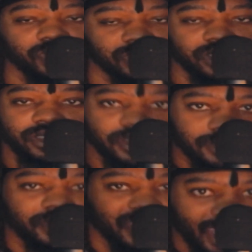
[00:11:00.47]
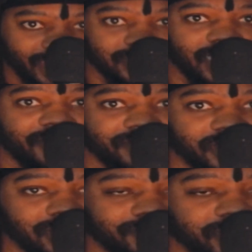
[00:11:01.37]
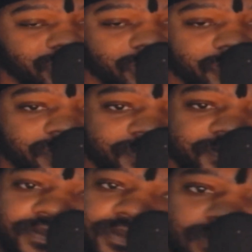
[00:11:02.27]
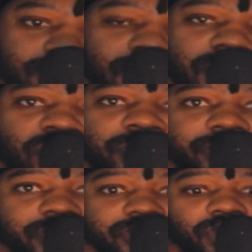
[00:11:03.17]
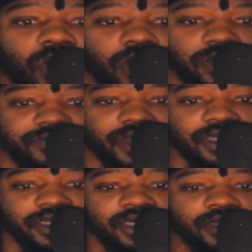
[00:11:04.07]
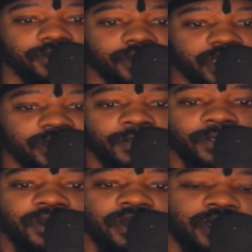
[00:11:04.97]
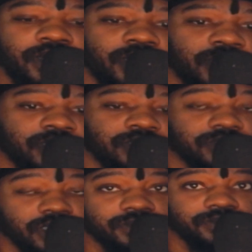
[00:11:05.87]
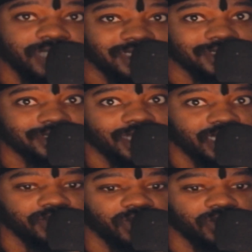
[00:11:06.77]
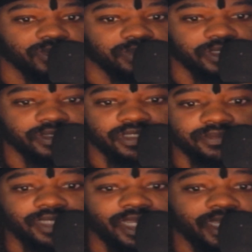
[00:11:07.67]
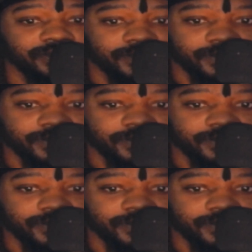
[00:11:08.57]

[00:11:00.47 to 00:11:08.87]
which is next after this feature. You'll be able to do all of that, right? So that's exactly what we're building. Then